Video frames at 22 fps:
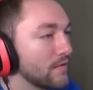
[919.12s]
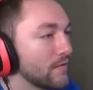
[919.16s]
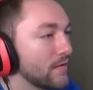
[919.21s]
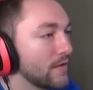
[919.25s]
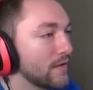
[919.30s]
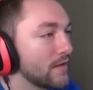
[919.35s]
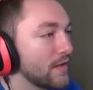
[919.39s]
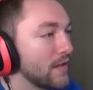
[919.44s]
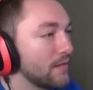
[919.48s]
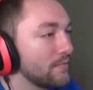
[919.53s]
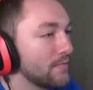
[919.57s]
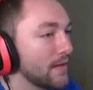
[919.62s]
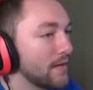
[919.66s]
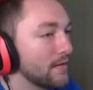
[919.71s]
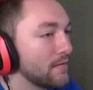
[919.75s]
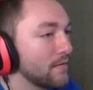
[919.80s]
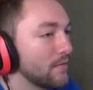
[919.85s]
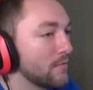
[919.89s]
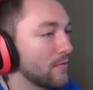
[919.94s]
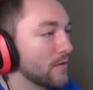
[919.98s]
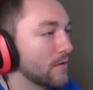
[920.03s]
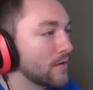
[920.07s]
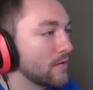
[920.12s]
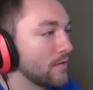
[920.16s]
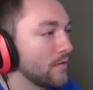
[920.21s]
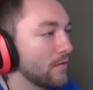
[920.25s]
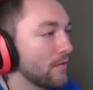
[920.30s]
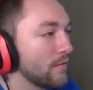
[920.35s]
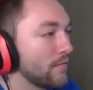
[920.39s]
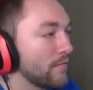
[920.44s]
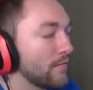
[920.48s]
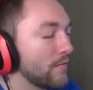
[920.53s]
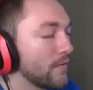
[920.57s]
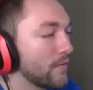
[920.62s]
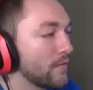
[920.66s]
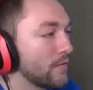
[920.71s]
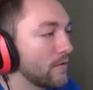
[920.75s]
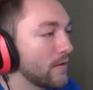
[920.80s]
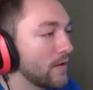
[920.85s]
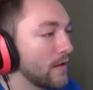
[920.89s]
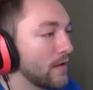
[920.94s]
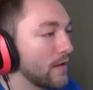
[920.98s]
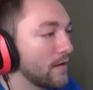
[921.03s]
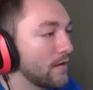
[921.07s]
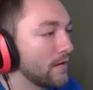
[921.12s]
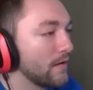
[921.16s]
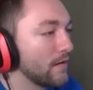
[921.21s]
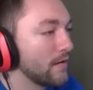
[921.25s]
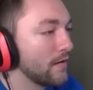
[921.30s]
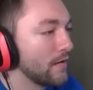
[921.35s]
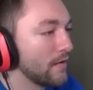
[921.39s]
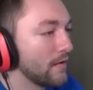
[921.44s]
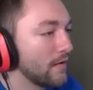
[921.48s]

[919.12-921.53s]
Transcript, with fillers: We have to keep that door closed for a while.